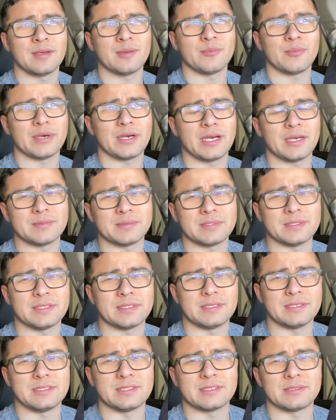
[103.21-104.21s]
but Hopsin
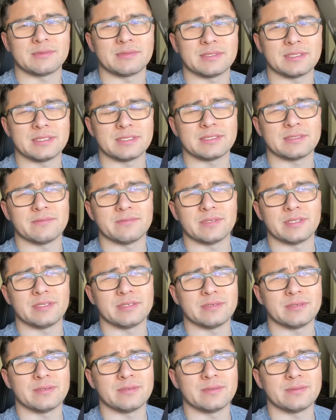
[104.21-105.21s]
did just release a
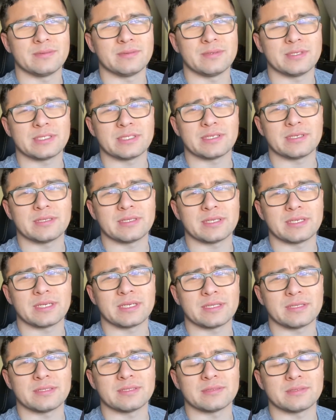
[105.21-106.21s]
video, which I'll link
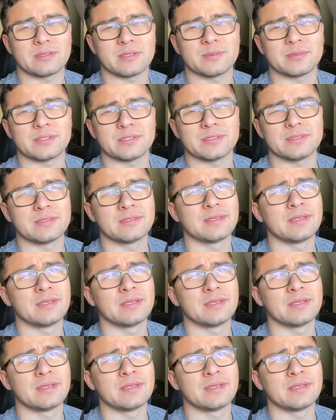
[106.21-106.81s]
in the description,